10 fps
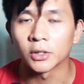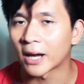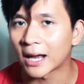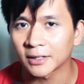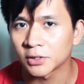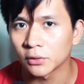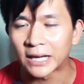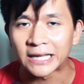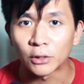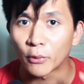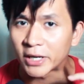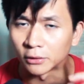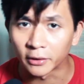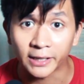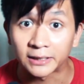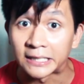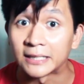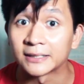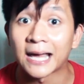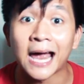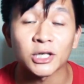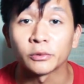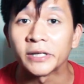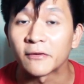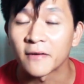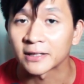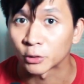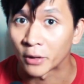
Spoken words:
Your attitude and the way you look at things actually affects